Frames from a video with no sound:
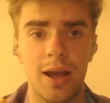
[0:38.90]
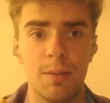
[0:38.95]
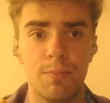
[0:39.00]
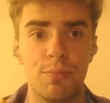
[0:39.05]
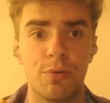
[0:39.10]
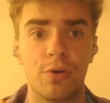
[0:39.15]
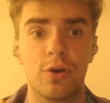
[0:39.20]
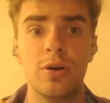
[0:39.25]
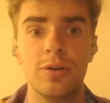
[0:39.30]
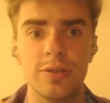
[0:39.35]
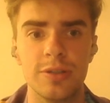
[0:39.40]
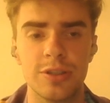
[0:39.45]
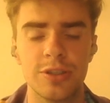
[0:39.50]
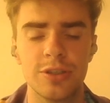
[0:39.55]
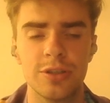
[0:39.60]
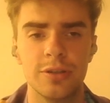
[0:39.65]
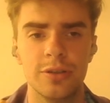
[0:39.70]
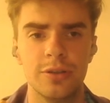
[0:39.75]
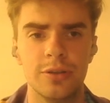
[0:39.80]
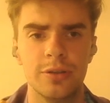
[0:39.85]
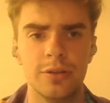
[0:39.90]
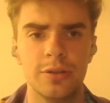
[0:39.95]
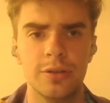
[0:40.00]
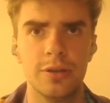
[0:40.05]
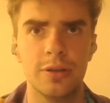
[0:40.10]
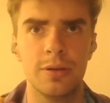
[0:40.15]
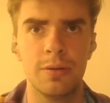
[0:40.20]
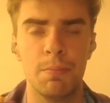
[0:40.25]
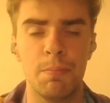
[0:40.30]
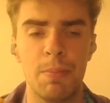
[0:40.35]
bronze
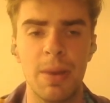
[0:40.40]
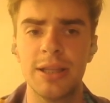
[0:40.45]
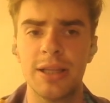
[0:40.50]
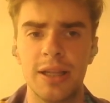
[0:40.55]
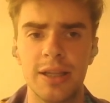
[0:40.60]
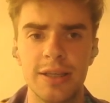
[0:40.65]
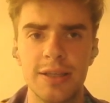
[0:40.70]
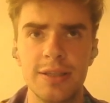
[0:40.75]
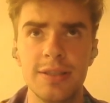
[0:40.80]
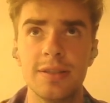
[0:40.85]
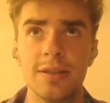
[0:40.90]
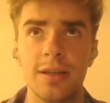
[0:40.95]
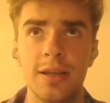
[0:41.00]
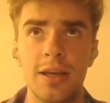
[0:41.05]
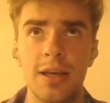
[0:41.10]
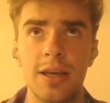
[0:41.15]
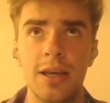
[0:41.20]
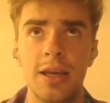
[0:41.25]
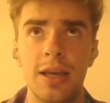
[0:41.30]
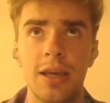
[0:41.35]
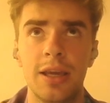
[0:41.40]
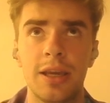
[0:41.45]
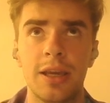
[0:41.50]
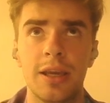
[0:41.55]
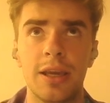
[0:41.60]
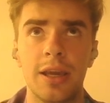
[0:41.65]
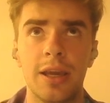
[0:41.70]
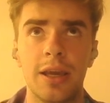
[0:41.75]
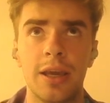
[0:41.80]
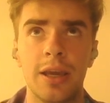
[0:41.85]
medalist.
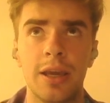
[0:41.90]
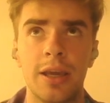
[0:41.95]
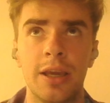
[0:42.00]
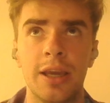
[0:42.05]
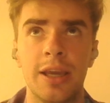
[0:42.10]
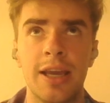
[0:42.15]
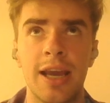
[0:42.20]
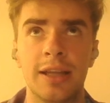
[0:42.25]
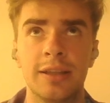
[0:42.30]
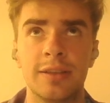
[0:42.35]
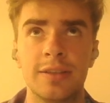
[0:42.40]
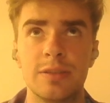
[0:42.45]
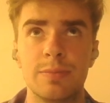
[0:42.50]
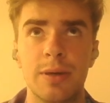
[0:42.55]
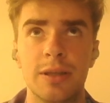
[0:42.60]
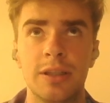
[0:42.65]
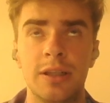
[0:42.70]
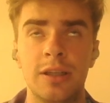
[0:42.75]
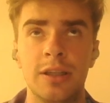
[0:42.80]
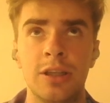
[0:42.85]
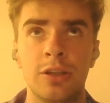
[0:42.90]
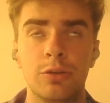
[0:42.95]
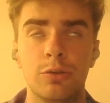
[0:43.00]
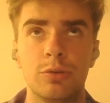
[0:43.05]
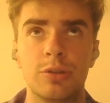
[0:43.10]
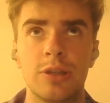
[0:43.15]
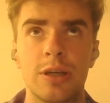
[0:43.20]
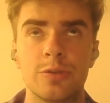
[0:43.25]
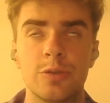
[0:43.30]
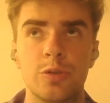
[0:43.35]
He got this medal in
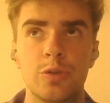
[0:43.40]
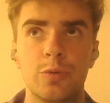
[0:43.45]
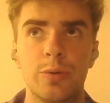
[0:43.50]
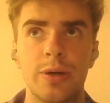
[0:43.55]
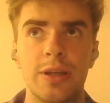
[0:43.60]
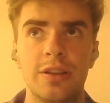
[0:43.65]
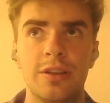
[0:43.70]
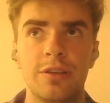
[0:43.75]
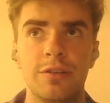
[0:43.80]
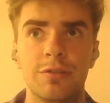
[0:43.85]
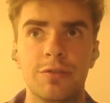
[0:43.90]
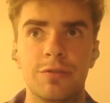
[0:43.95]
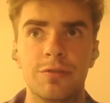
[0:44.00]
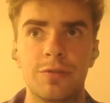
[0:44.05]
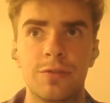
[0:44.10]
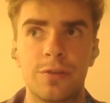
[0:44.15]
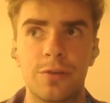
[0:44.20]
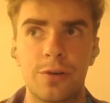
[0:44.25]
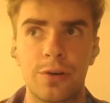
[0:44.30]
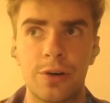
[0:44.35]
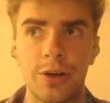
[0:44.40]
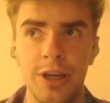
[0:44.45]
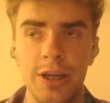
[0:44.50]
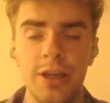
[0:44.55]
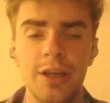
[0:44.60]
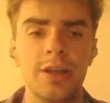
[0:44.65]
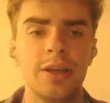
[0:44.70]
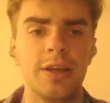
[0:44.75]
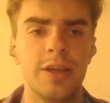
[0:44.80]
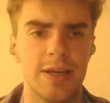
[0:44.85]

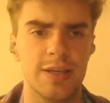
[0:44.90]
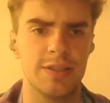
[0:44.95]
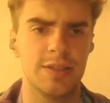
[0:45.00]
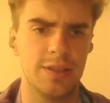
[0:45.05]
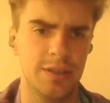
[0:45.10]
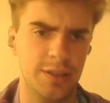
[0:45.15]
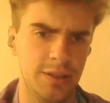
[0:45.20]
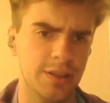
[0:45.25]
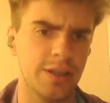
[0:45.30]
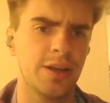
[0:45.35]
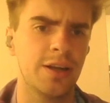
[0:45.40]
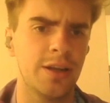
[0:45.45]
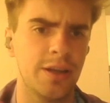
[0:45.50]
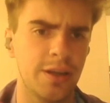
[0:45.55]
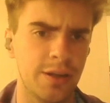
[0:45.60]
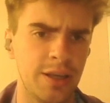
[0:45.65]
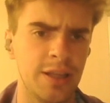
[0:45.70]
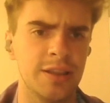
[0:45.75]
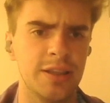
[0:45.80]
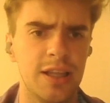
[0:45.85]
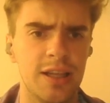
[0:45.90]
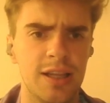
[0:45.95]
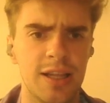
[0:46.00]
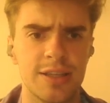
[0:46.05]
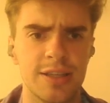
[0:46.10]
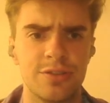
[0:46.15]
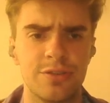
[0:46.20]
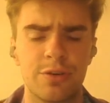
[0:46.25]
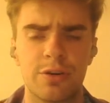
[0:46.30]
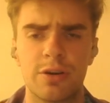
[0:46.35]
2023. Yes, in the
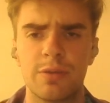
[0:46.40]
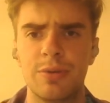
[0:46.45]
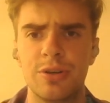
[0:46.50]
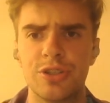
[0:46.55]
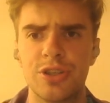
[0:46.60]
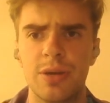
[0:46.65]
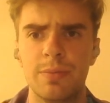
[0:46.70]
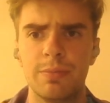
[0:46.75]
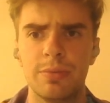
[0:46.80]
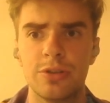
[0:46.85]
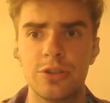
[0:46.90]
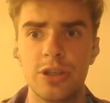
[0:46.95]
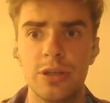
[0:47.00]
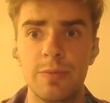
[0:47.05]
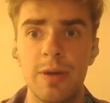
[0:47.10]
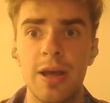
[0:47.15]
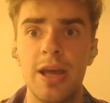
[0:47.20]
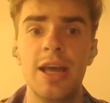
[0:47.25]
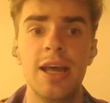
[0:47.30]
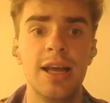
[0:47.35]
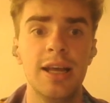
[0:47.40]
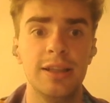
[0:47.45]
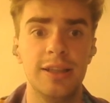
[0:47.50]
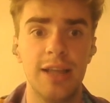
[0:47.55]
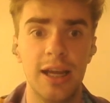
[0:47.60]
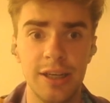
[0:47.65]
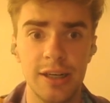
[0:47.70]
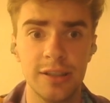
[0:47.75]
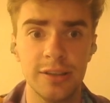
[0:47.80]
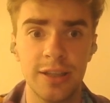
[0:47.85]
last European Championship.
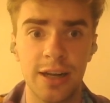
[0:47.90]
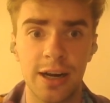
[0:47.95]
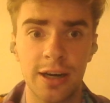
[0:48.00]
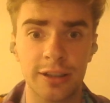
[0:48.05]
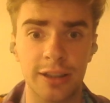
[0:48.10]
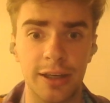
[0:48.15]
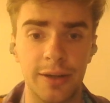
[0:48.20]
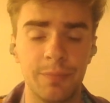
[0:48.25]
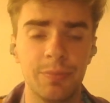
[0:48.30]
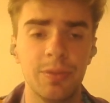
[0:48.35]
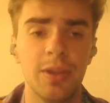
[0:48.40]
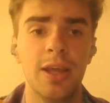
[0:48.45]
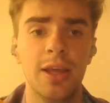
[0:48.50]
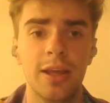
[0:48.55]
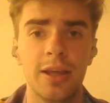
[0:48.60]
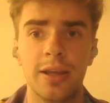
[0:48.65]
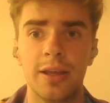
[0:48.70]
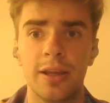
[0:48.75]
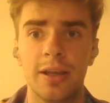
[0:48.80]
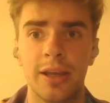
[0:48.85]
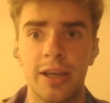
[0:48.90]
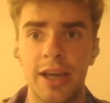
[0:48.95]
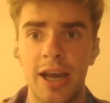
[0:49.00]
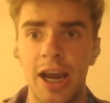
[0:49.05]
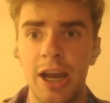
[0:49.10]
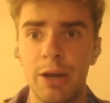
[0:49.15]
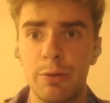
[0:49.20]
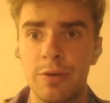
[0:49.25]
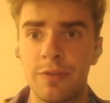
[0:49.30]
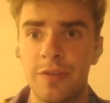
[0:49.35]
Daniel Dardha, a
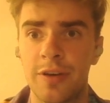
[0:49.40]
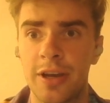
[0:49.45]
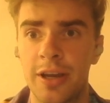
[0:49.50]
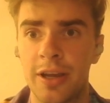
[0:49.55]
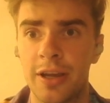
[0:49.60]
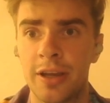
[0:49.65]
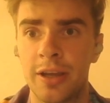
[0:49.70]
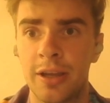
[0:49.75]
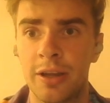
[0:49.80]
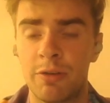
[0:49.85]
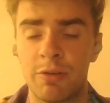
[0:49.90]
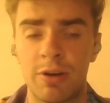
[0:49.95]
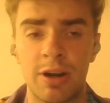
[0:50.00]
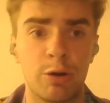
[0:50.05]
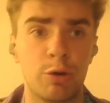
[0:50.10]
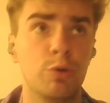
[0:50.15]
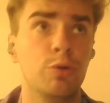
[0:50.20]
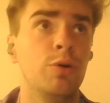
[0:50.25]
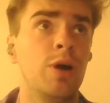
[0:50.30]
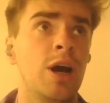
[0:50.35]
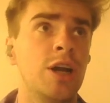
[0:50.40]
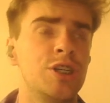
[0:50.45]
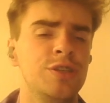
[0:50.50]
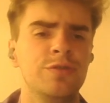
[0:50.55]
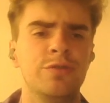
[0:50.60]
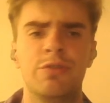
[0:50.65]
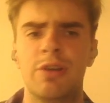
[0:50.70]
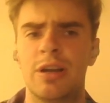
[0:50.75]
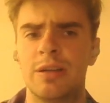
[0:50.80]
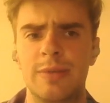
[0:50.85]
guy who
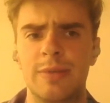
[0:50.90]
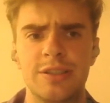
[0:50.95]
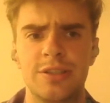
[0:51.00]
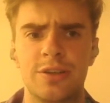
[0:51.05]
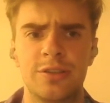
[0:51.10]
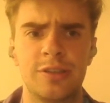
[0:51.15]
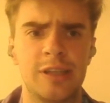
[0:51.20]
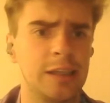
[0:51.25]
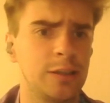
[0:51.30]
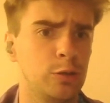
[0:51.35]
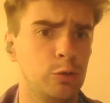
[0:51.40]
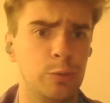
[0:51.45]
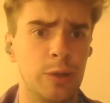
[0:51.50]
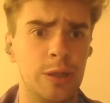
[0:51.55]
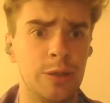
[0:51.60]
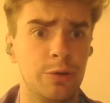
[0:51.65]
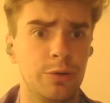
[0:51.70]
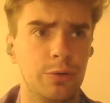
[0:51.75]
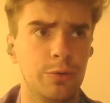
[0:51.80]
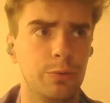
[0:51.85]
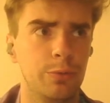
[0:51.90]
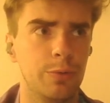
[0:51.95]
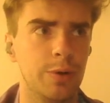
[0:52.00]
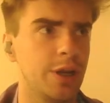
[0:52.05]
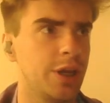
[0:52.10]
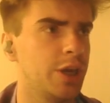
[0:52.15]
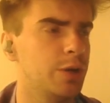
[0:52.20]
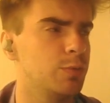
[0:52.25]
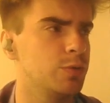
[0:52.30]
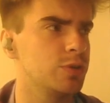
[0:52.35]
achieved Grandmaster title when
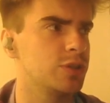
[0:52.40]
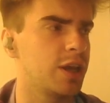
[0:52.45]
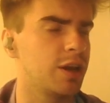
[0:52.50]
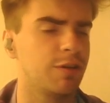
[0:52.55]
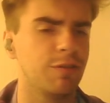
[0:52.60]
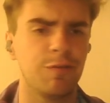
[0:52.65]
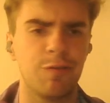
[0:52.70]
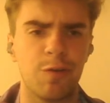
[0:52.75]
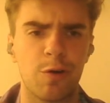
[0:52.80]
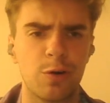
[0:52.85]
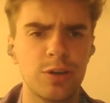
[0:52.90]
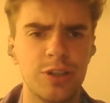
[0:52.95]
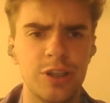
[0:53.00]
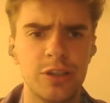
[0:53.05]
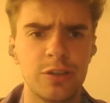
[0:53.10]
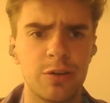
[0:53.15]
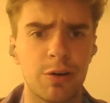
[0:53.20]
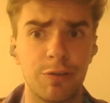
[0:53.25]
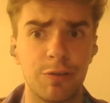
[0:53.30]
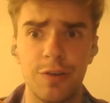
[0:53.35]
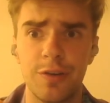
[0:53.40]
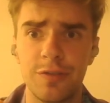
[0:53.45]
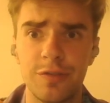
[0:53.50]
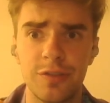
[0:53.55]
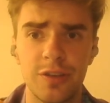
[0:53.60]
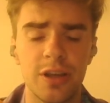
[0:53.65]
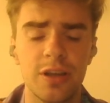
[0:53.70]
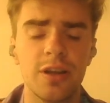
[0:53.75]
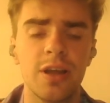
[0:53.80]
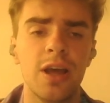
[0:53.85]
he was like 14 or
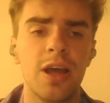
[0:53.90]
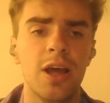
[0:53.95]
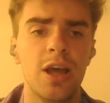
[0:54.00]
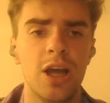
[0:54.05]
15,